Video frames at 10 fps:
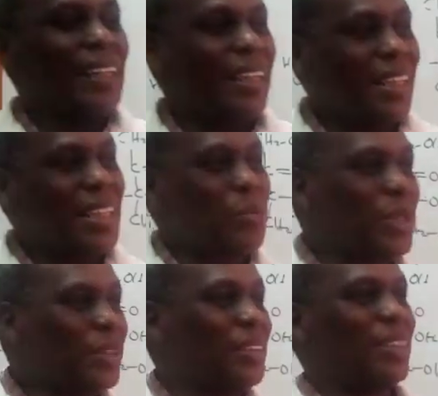in a way,
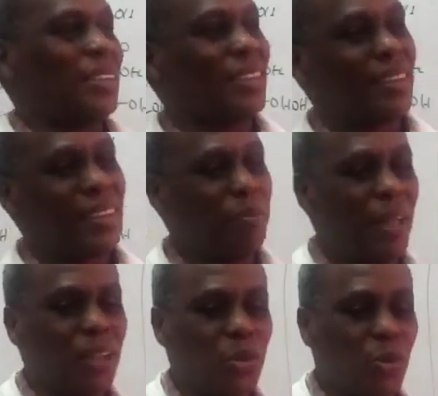this is
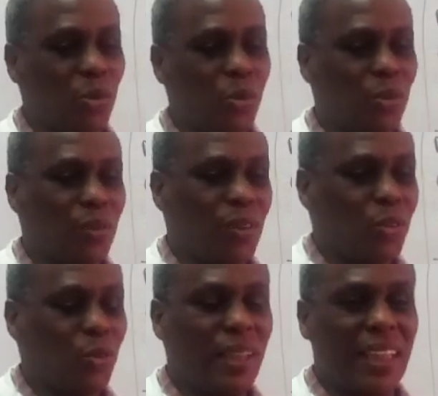similar to
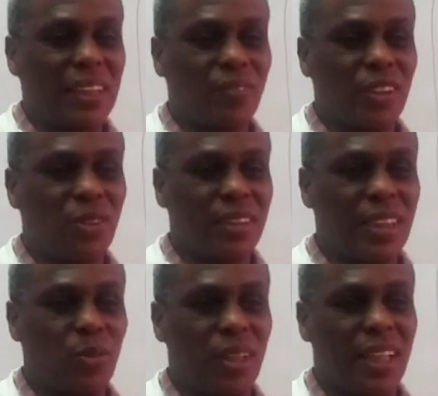the classifications
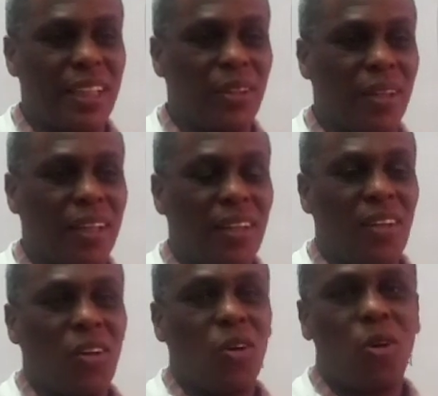that we had
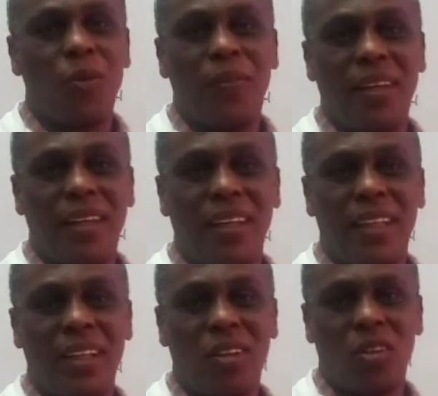on
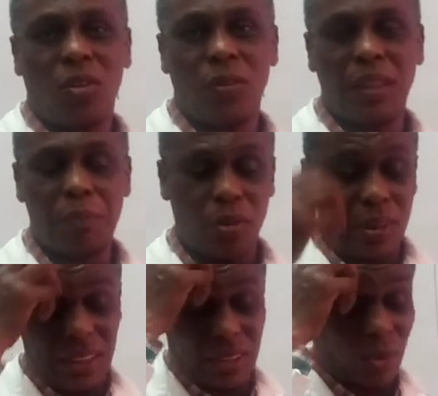the
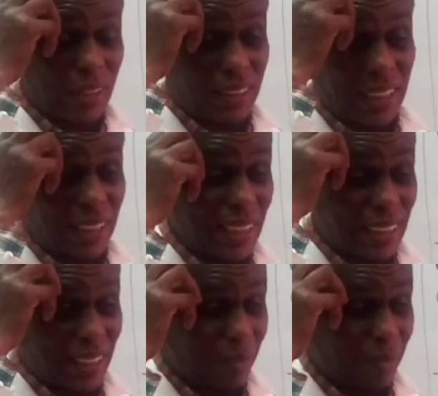proteins. We are saying that